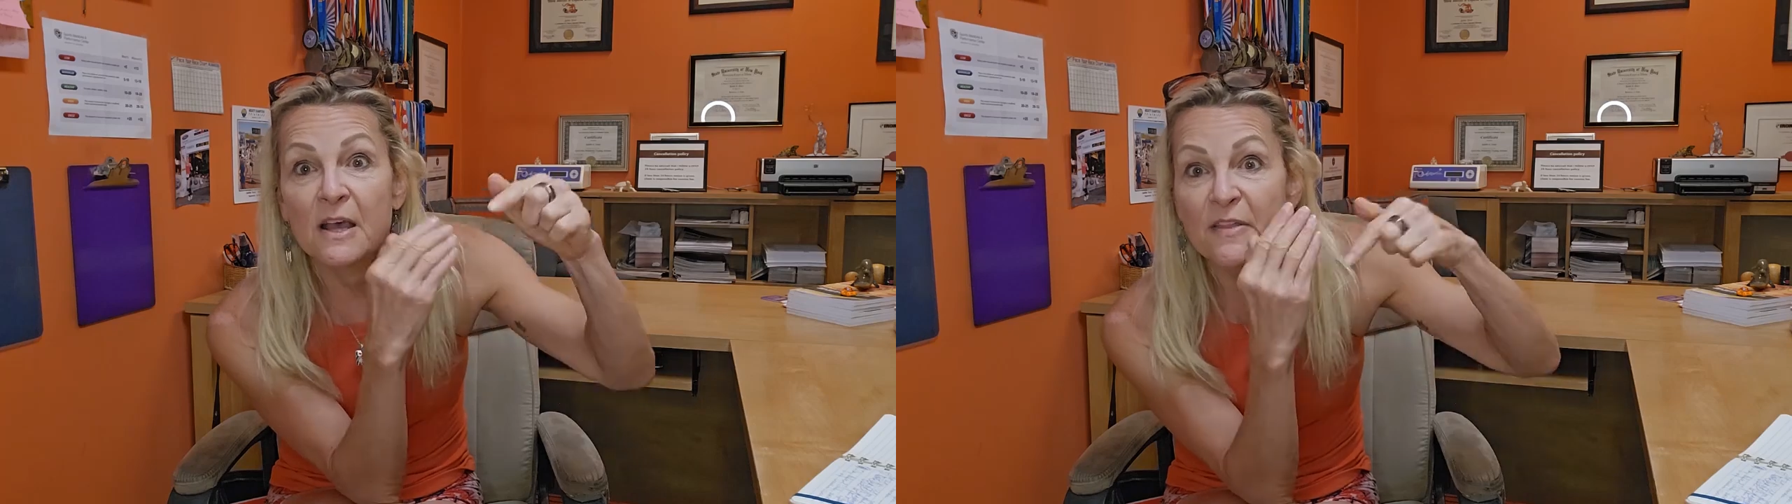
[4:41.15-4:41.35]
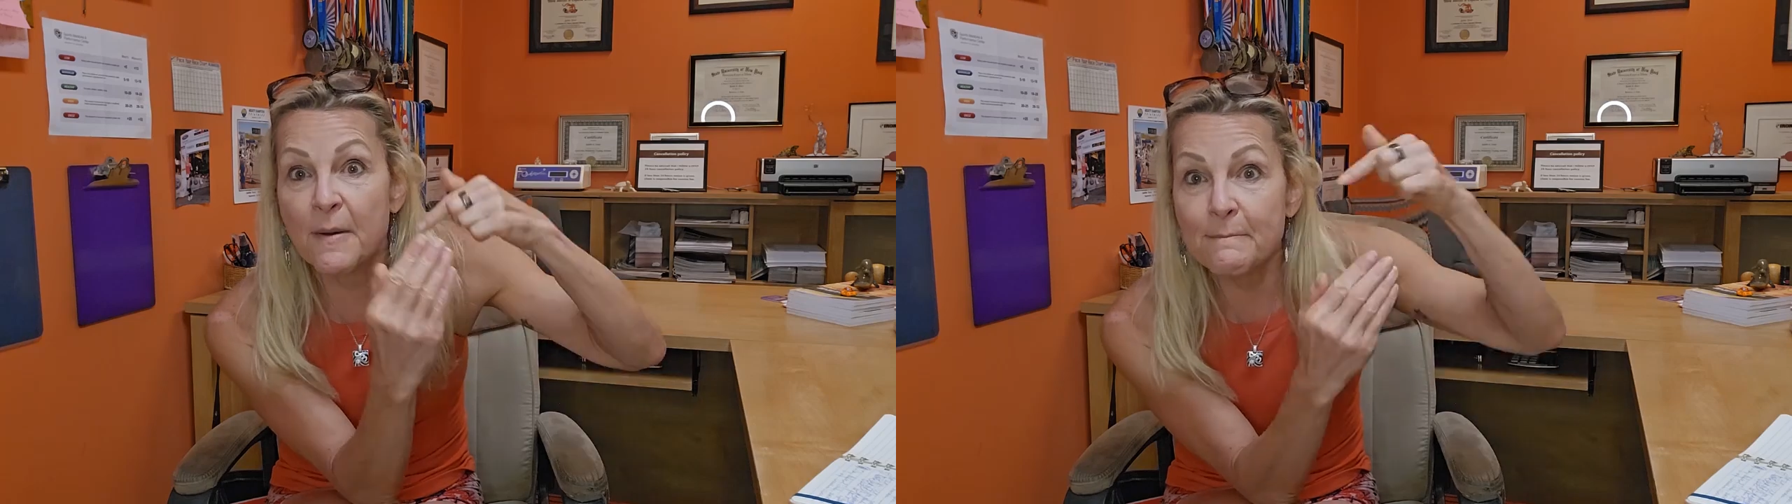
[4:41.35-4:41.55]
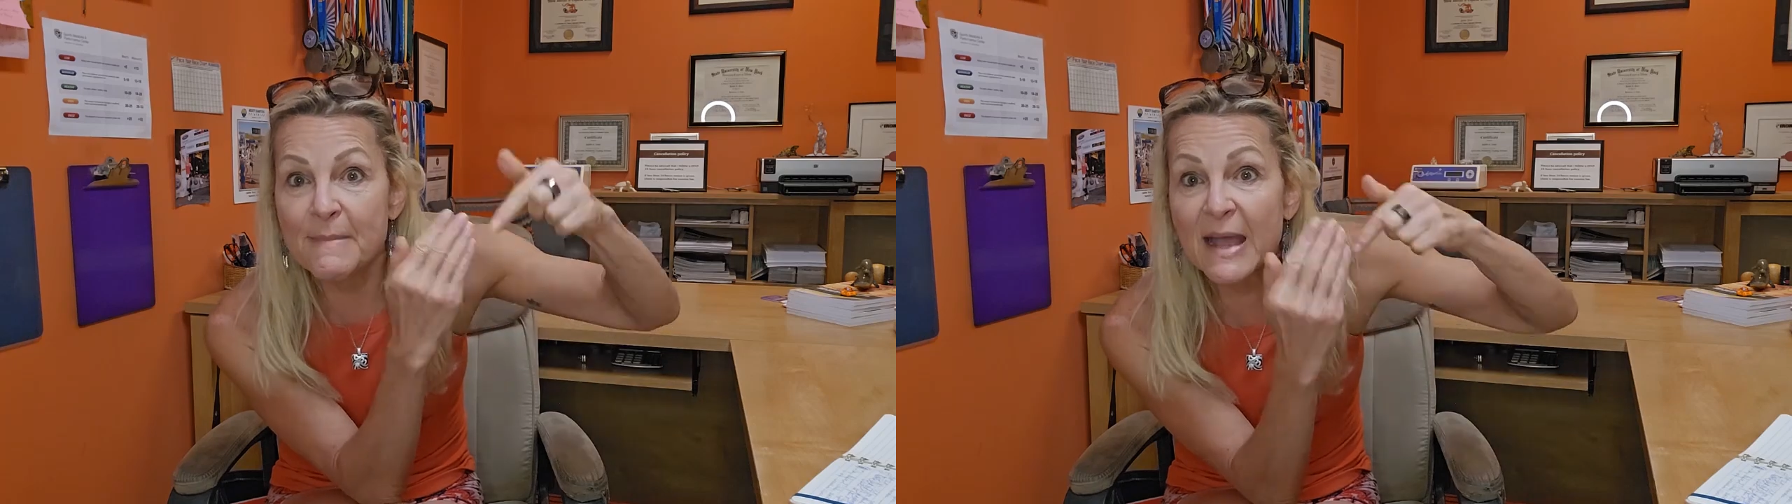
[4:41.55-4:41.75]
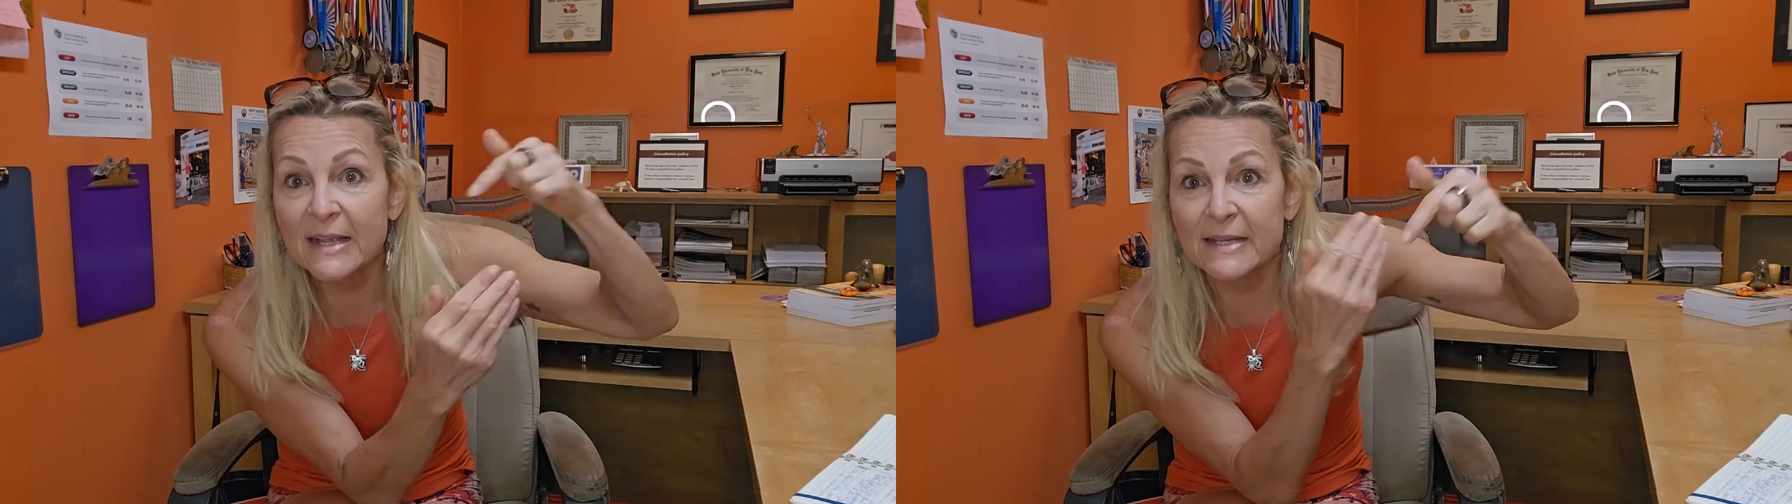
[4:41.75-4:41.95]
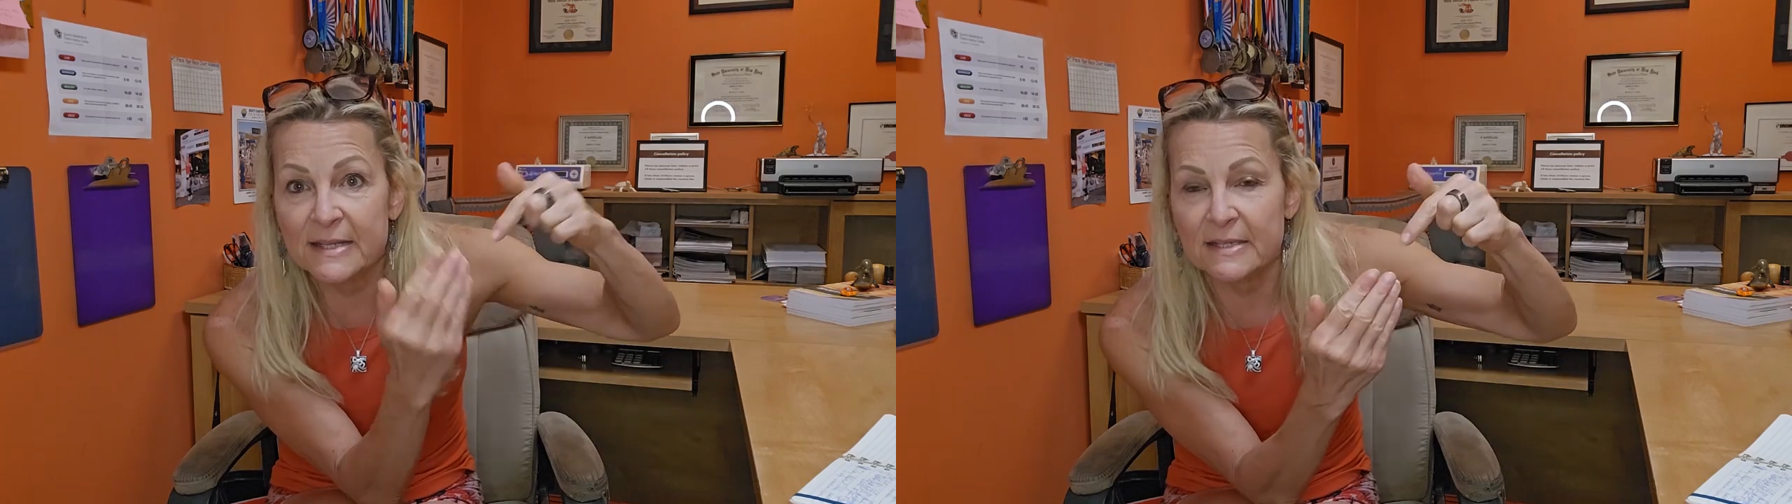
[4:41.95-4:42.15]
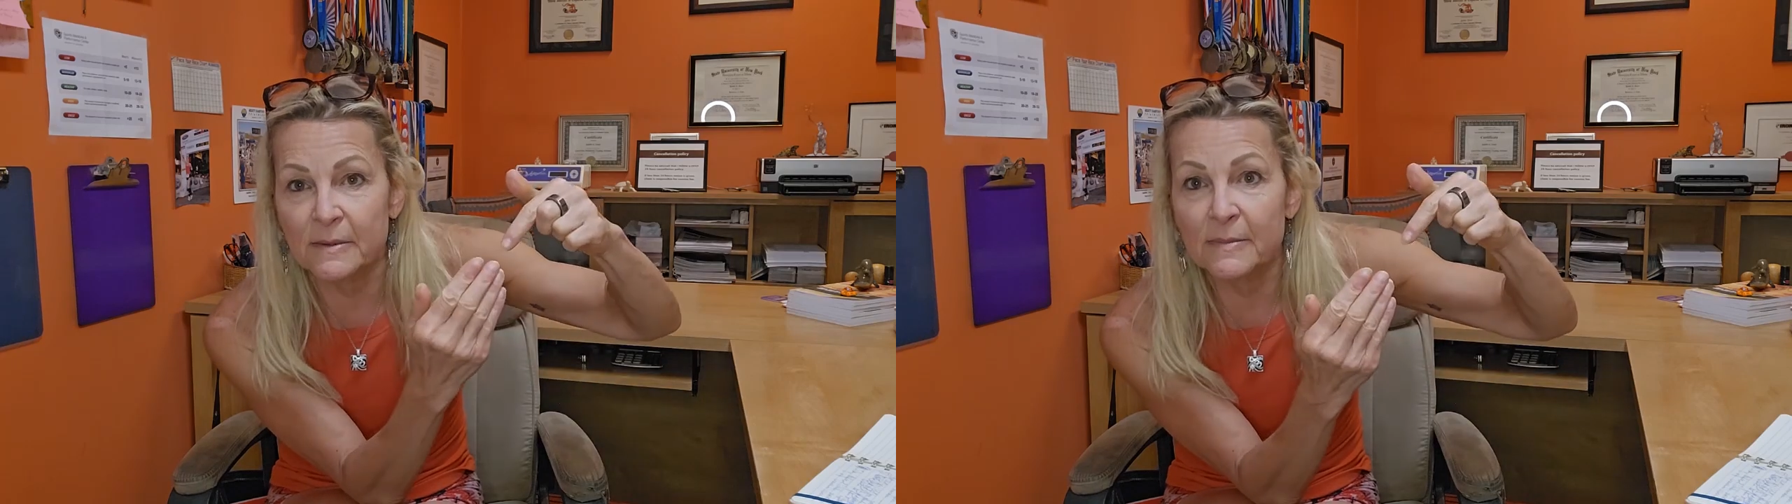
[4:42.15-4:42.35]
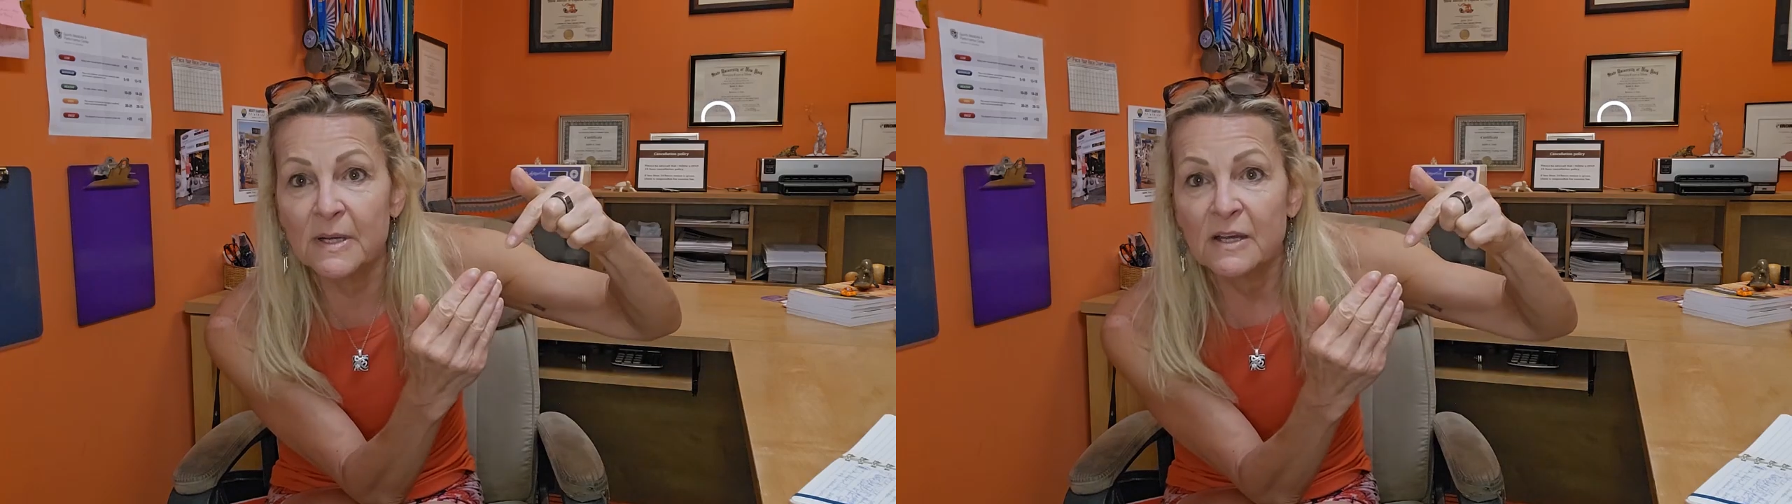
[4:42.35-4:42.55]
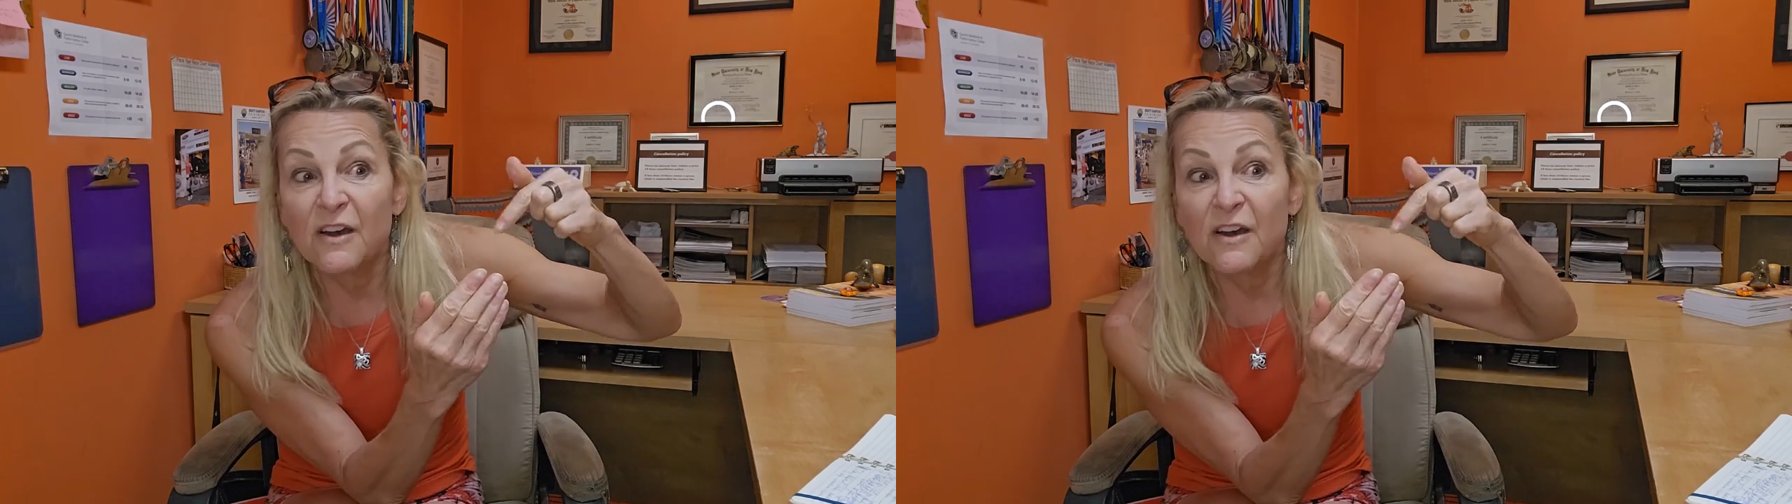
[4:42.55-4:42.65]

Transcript: the mechanism